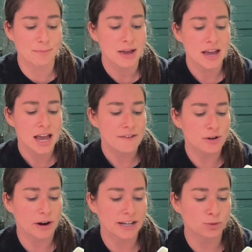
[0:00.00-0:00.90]
If you
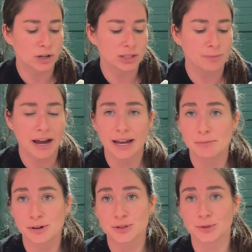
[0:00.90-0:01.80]
guys watched my
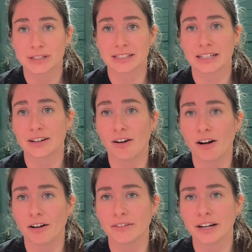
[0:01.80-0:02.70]
most recent
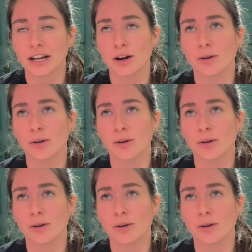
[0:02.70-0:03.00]
haul video,